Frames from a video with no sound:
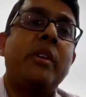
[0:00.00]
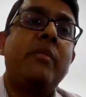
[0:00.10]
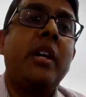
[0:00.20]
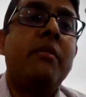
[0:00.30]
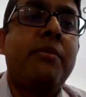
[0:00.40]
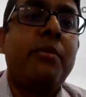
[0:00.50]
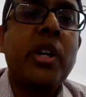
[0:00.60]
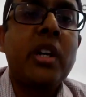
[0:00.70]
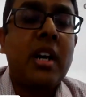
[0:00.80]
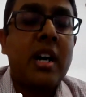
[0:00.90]
between
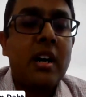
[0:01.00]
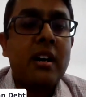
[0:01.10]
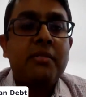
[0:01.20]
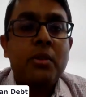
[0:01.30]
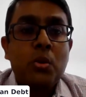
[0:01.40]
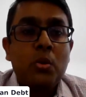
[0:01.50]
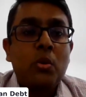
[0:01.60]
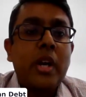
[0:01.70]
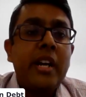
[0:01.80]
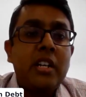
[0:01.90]
14.5%
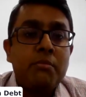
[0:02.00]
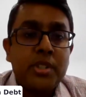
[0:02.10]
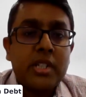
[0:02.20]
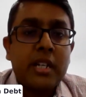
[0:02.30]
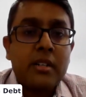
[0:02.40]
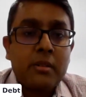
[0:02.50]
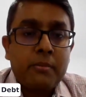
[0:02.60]
to 18%.